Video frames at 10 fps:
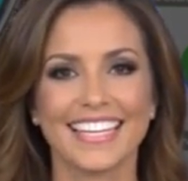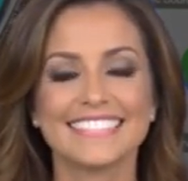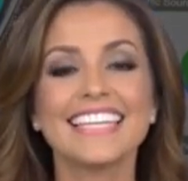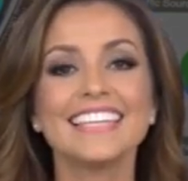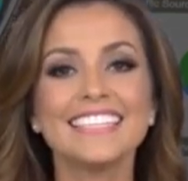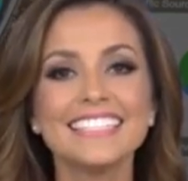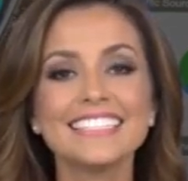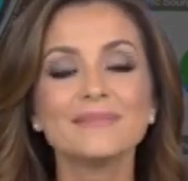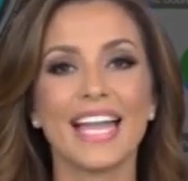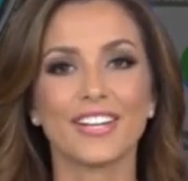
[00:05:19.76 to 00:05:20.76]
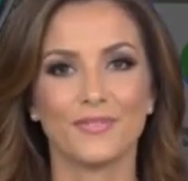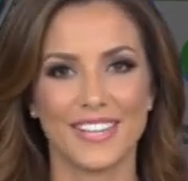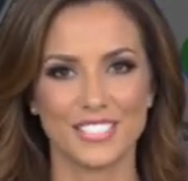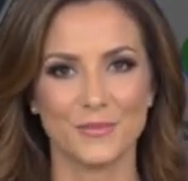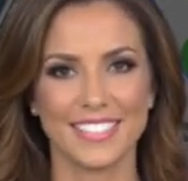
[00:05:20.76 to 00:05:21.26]
Sell and leaseback
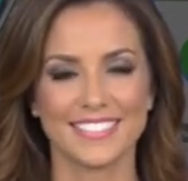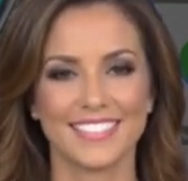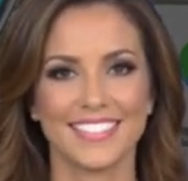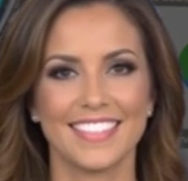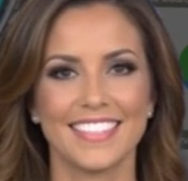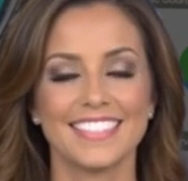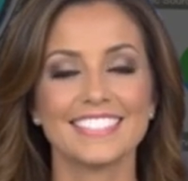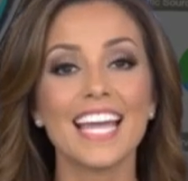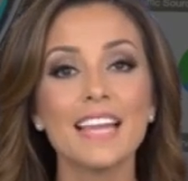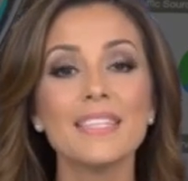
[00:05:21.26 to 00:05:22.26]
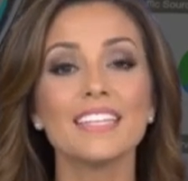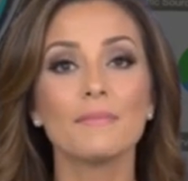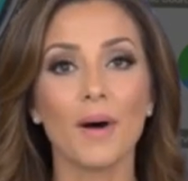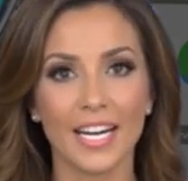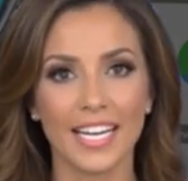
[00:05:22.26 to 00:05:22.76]
arrangements. Timing the
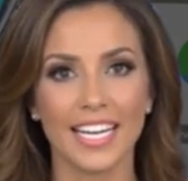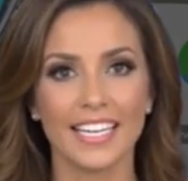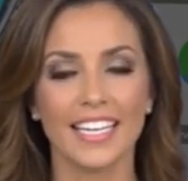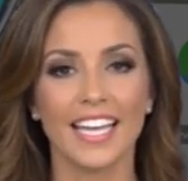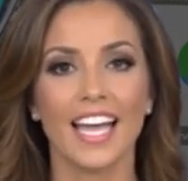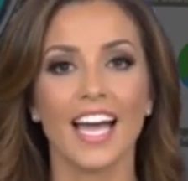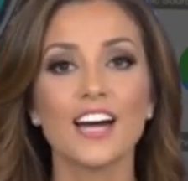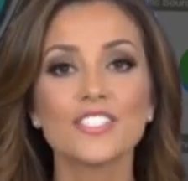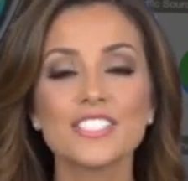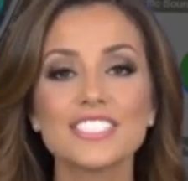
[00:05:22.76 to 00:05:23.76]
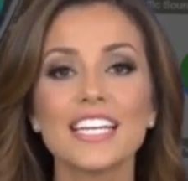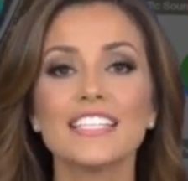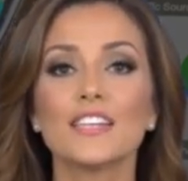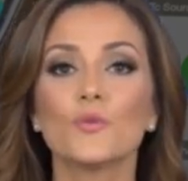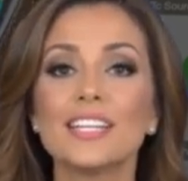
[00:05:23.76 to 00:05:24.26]
market.
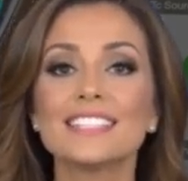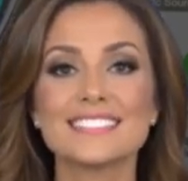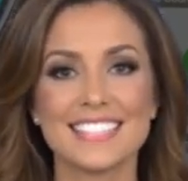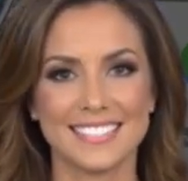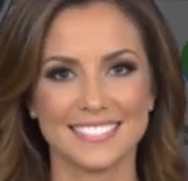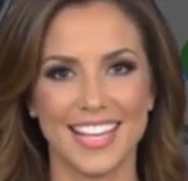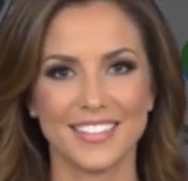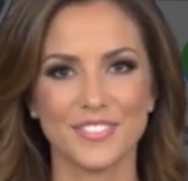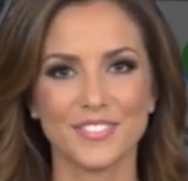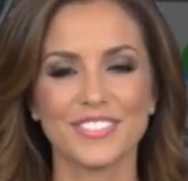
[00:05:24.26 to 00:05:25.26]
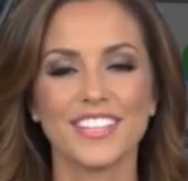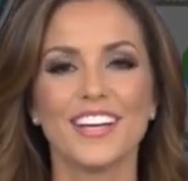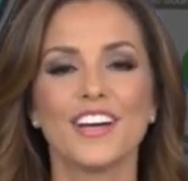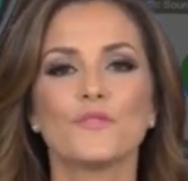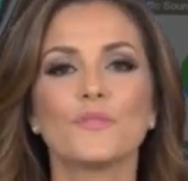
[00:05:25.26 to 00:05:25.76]
Understanding real estate cycles.
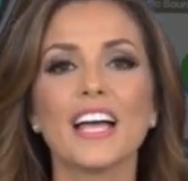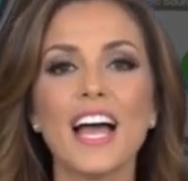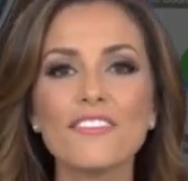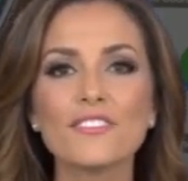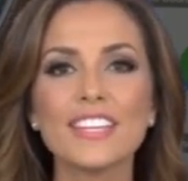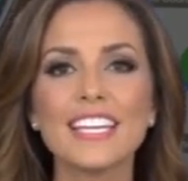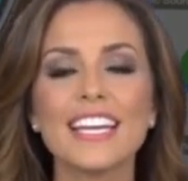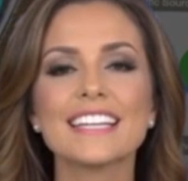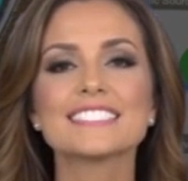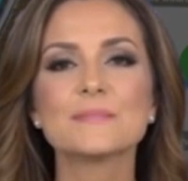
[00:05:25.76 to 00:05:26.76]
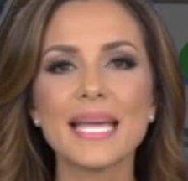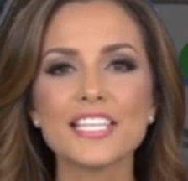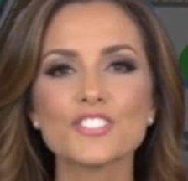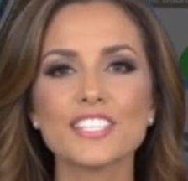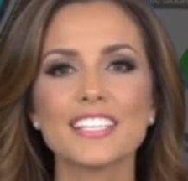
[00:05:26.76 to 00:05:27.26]
Recovery,
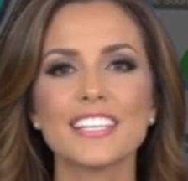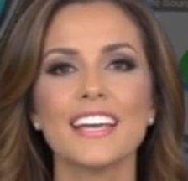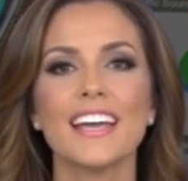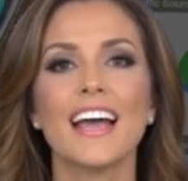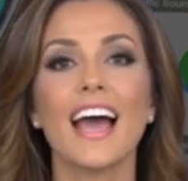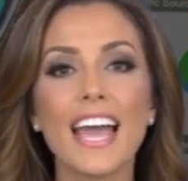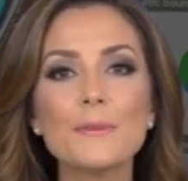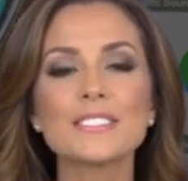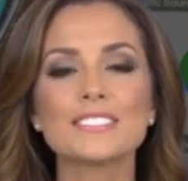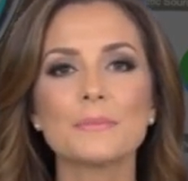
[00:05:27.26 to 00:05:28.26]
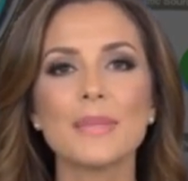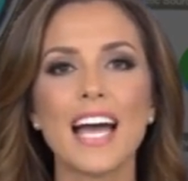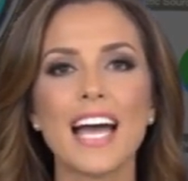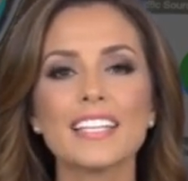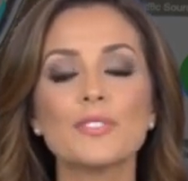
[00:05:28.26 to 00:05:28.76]
expansion,
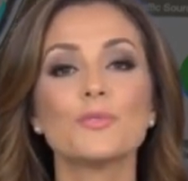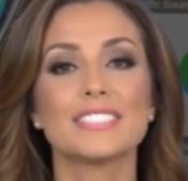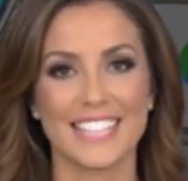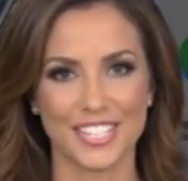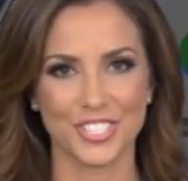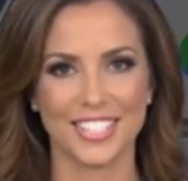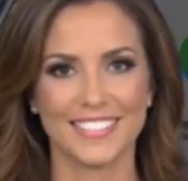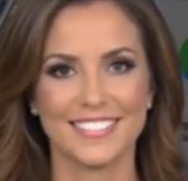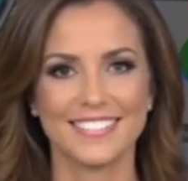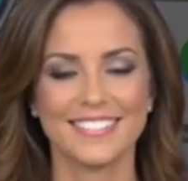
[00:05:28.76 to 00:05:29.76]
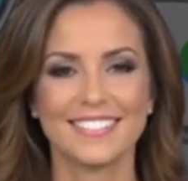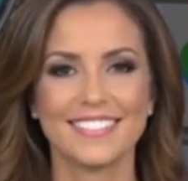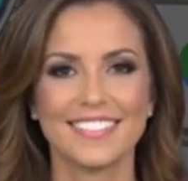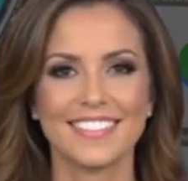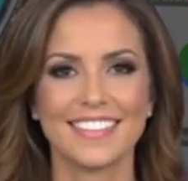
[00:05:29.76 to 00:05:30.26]
hypersupply, recession.
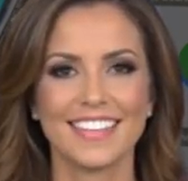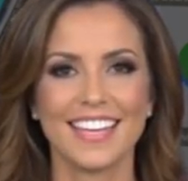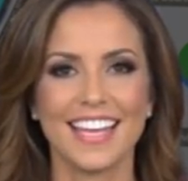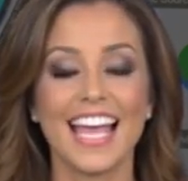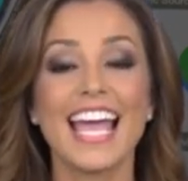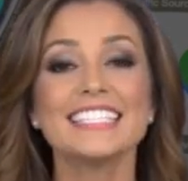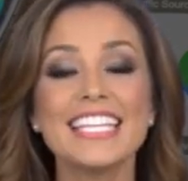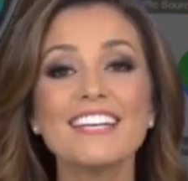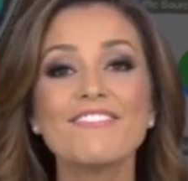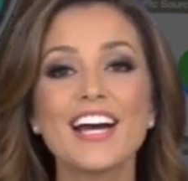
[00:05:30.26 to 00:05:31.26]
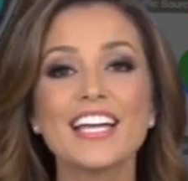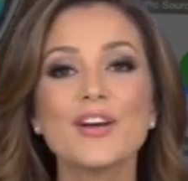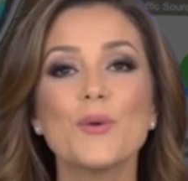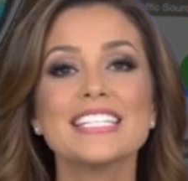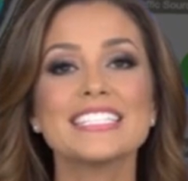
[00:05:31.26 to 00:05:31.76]

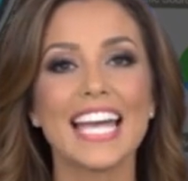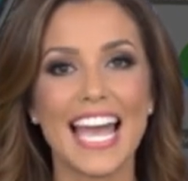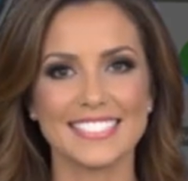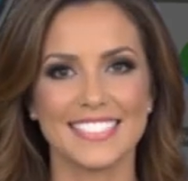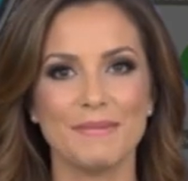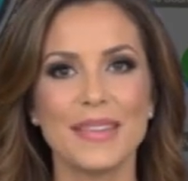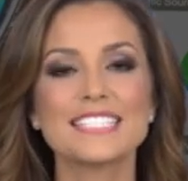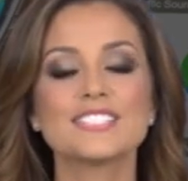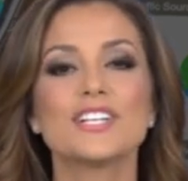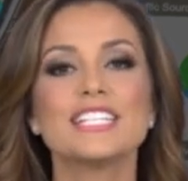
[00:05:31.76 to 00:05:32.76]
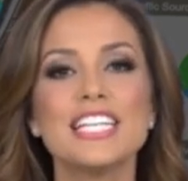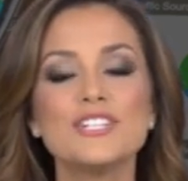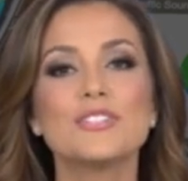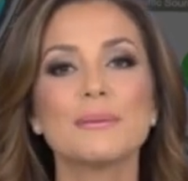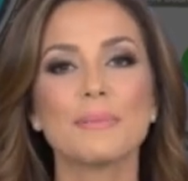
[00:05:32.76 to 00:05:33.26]
Identifying when to exit based on
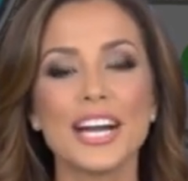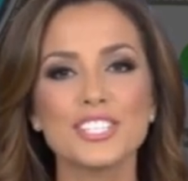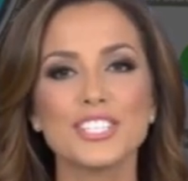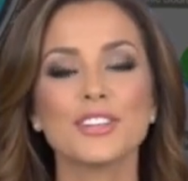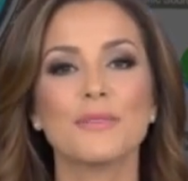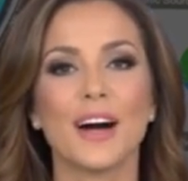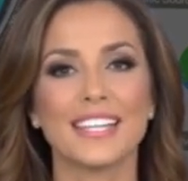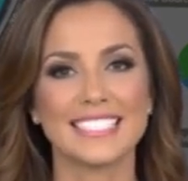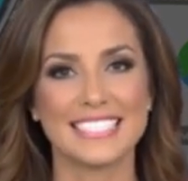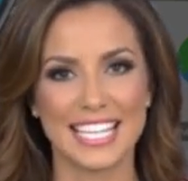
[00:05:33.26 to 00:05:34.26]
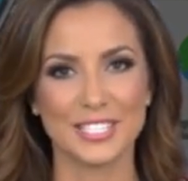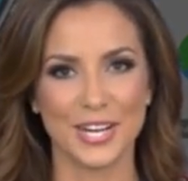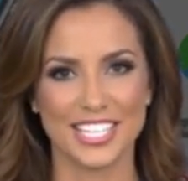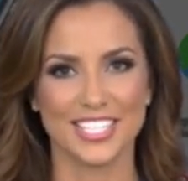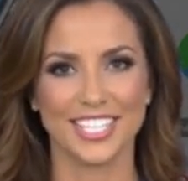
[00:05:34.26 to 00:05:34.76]
yield compression or market
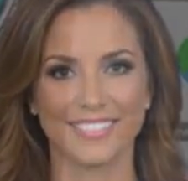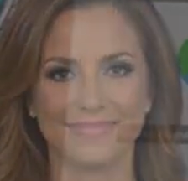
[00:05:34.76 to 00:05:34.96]
saturation.